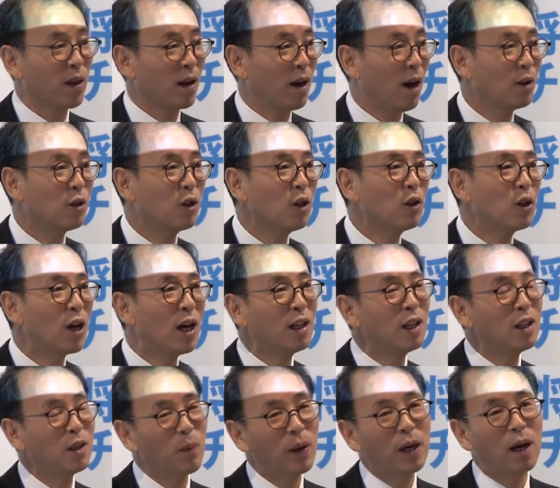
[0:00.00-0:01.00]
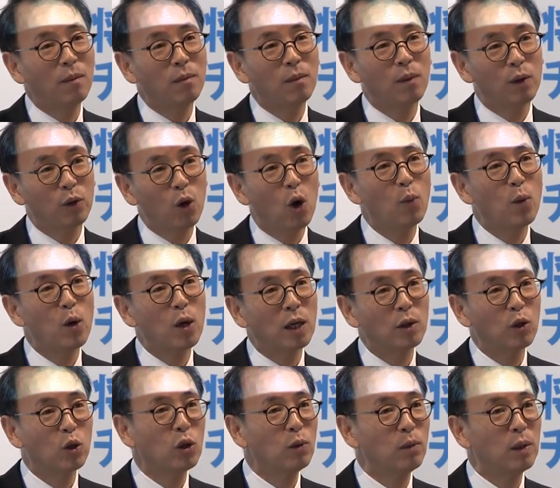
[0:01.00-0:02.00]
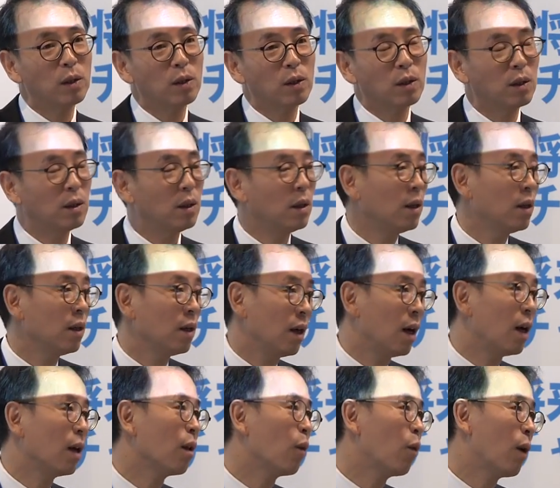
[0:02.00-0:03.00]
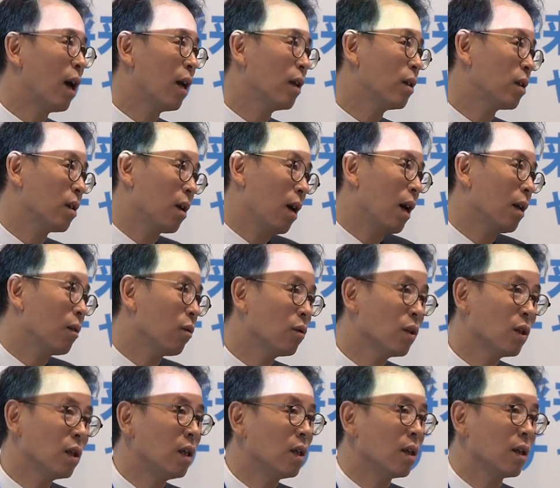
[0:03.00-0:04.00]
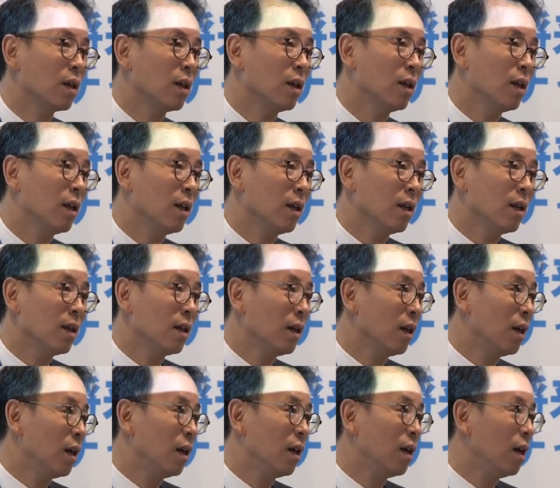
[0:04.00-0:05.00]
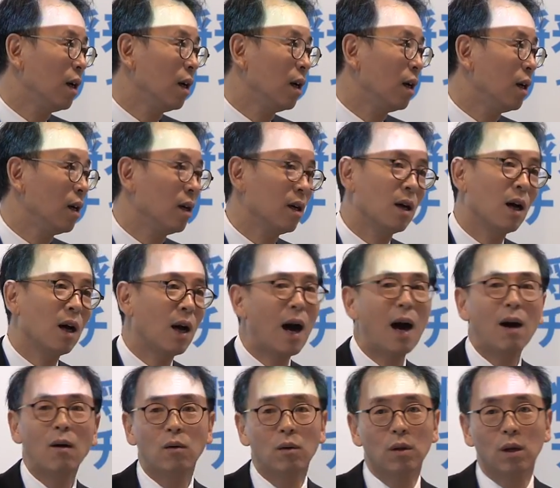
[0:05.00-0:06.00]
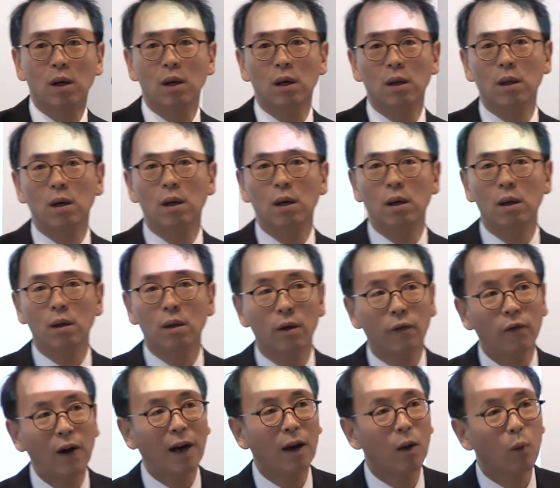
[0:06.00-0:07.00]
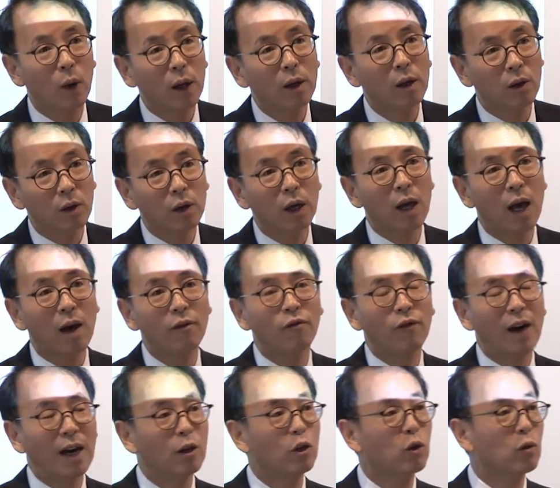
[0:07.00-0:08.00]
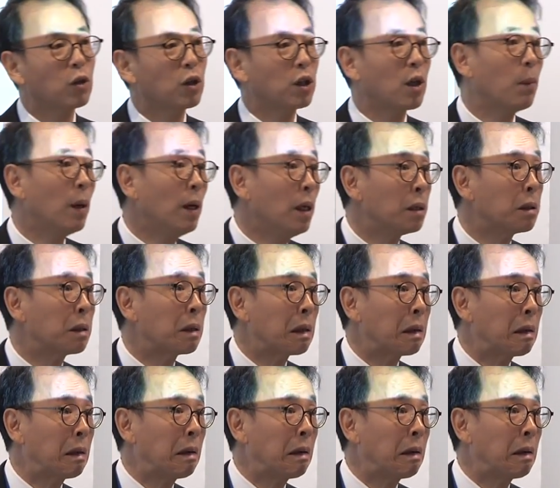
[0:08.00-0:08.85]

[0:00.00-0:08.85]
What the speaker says: Until Chinese become normal consumers, otherwise I don't see how we're going to have financial stability.